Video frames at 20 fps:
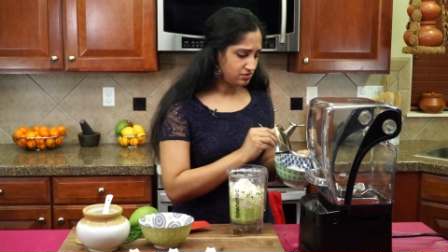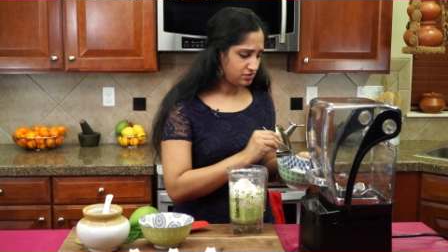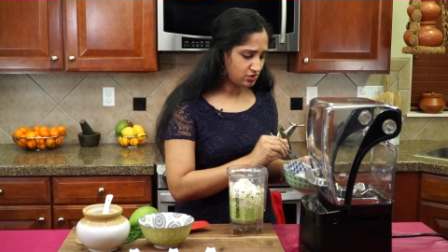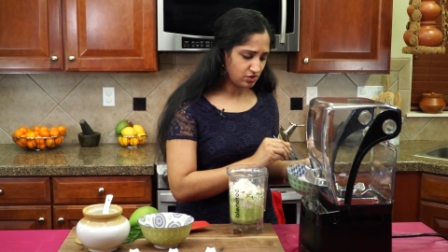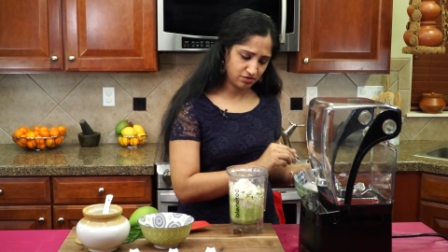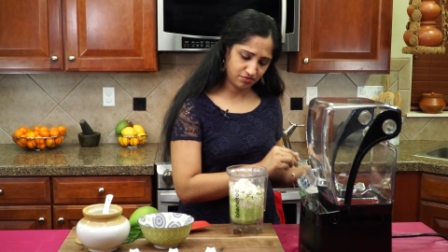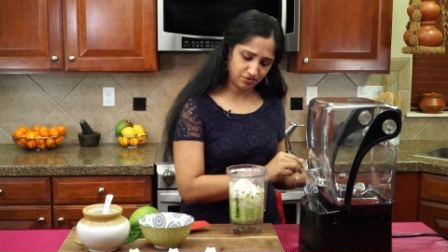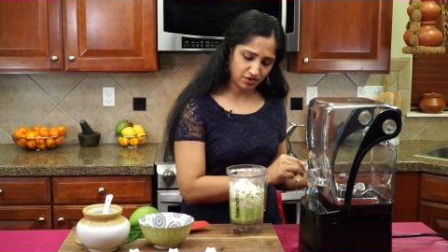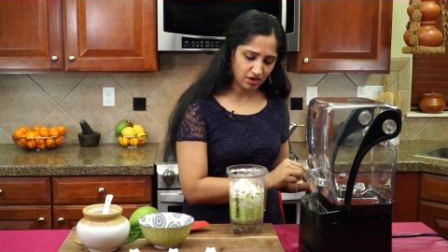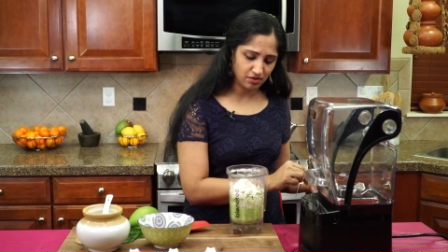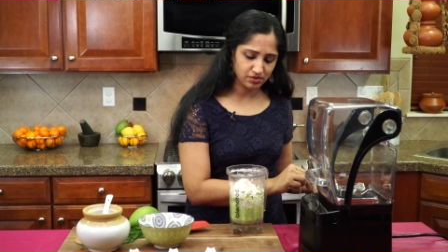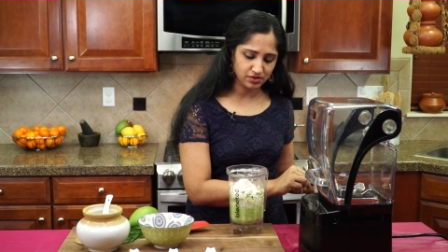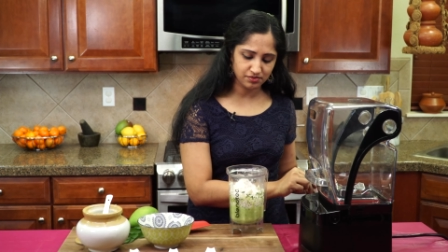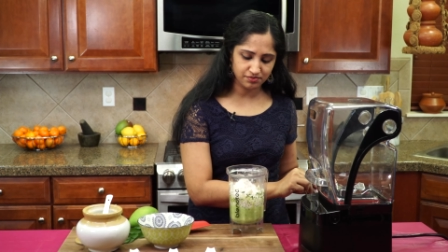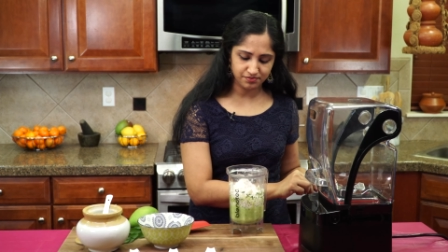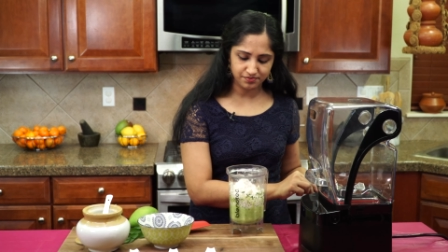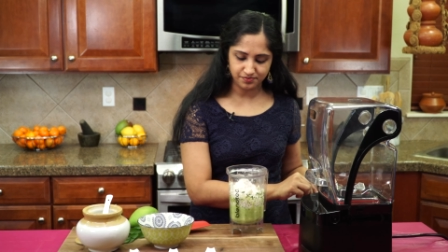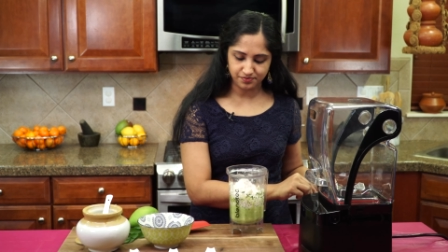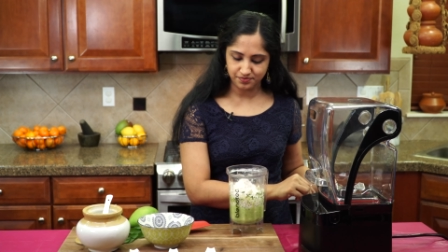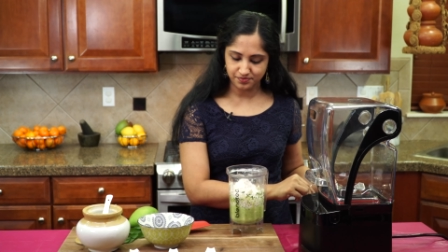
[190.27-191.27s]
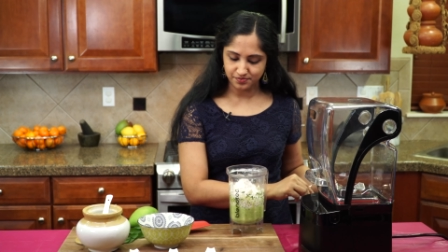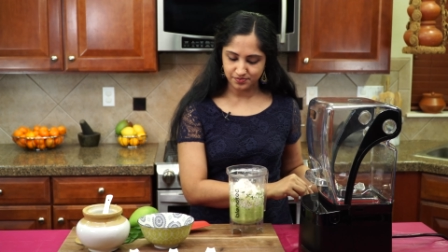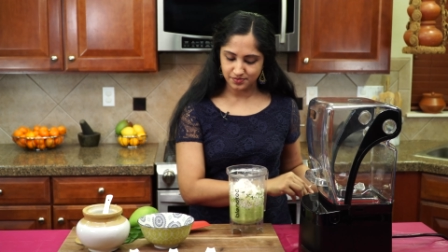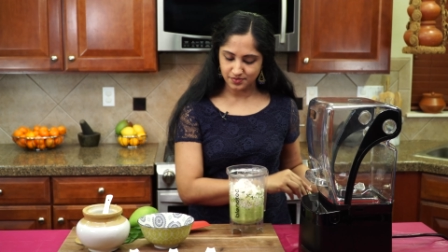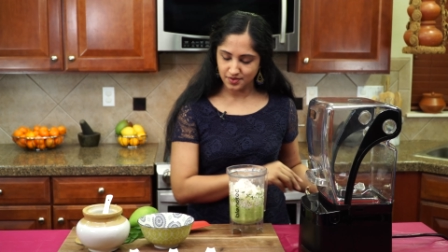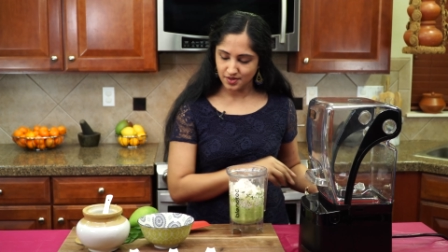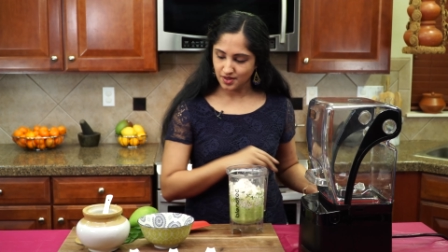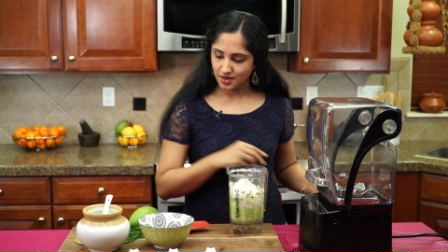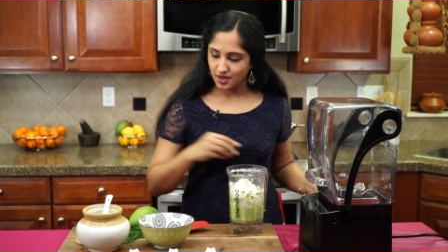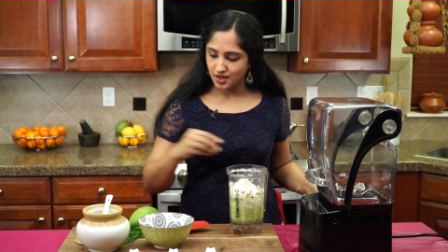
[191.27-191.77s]
no problem.
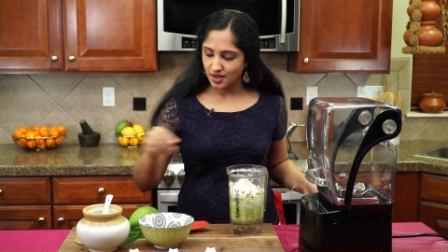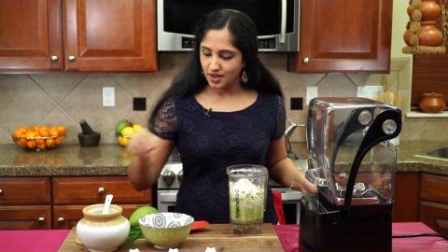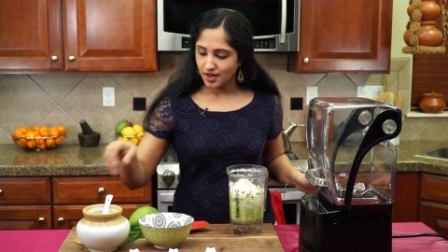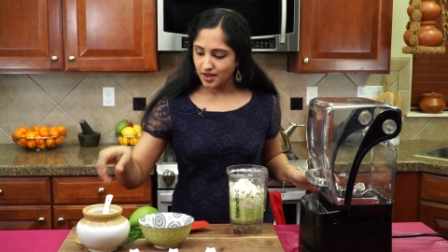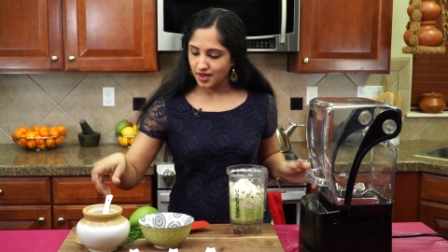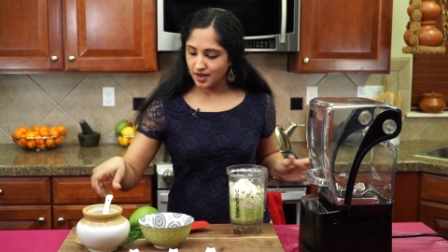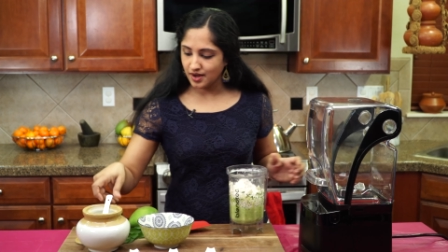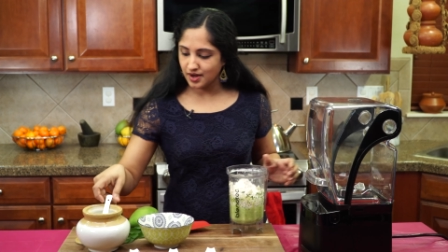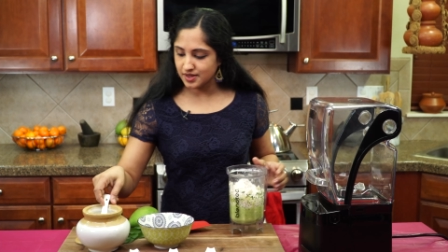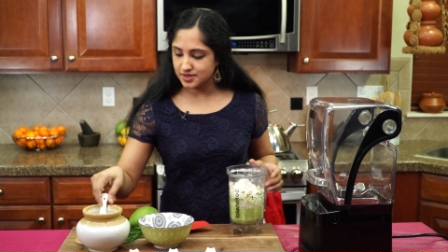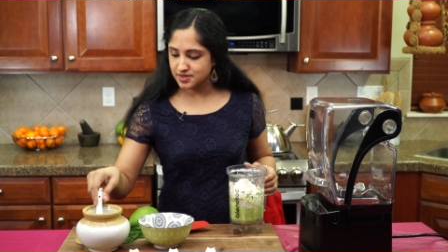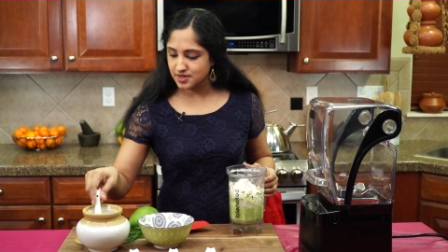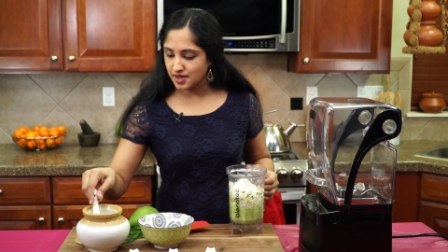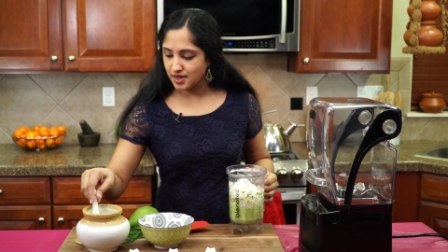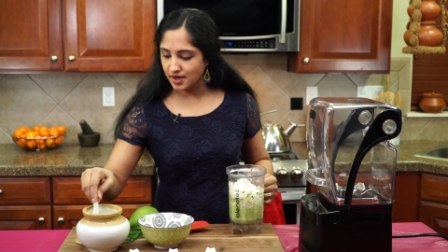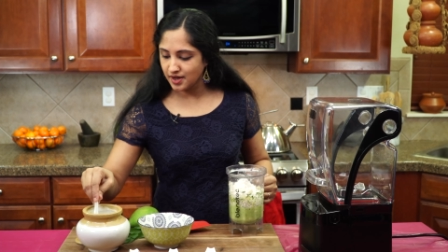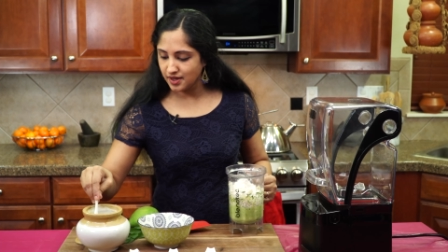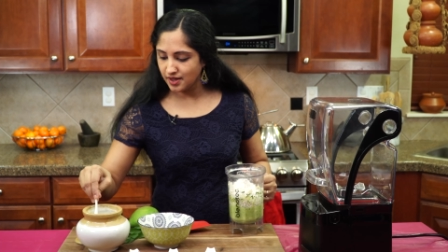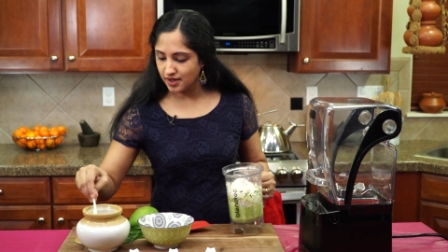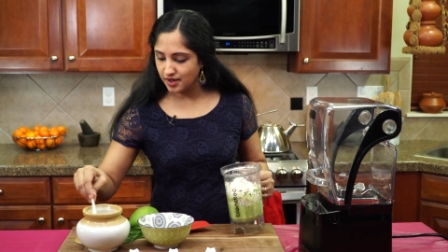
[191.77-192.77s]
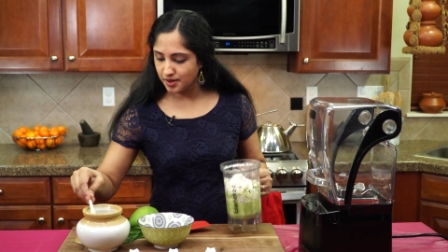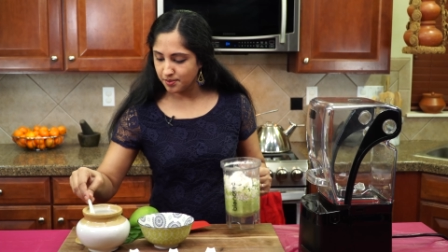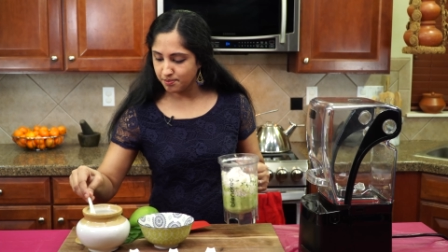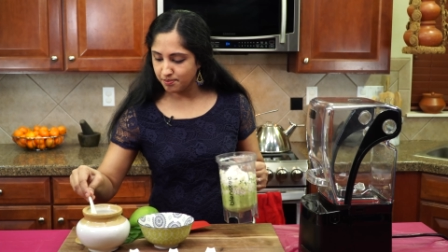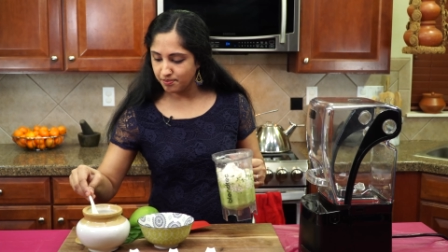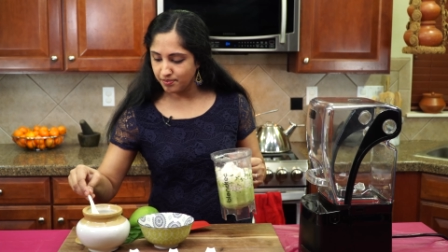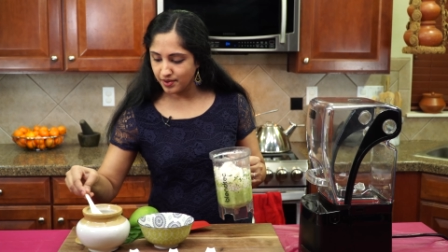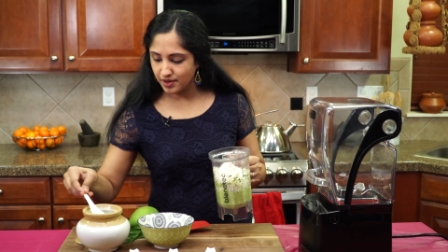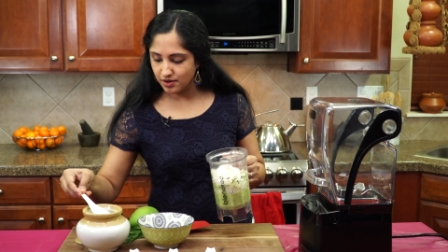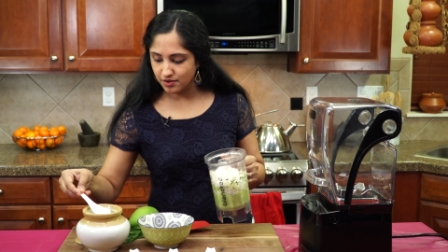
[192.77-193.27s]
And let's add a
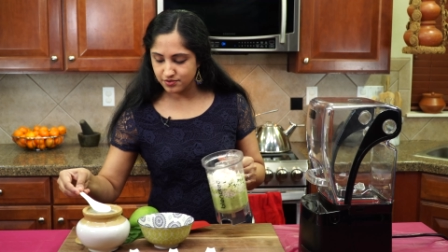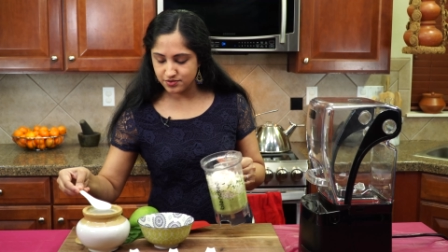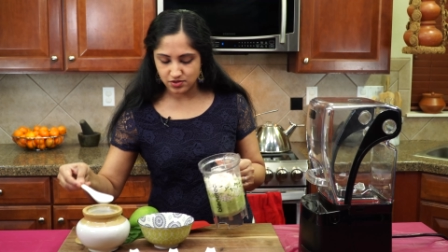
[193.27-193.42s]
bit of